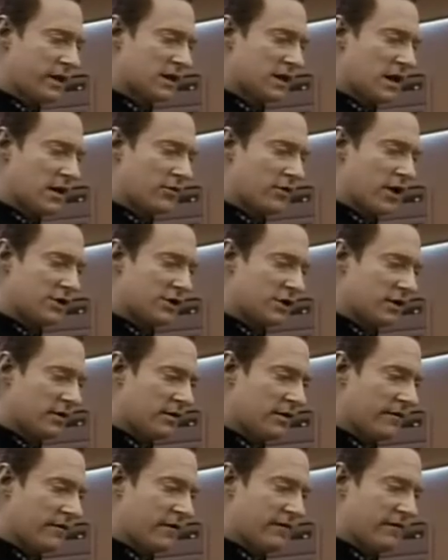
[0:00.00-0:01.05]
of acceleration,
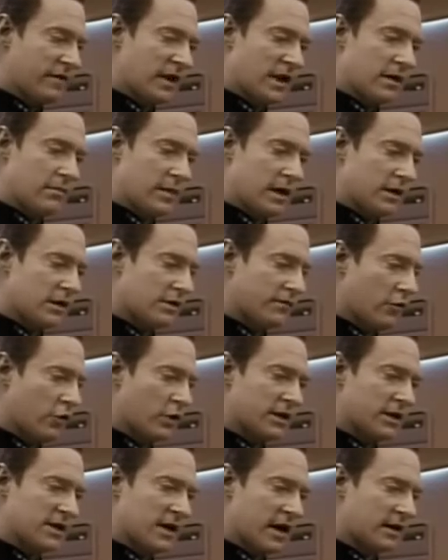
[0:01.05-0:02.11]
15 minutes,
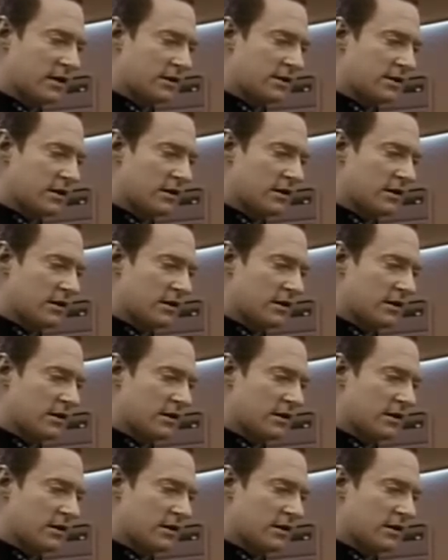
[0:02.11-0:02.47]
40 seconds,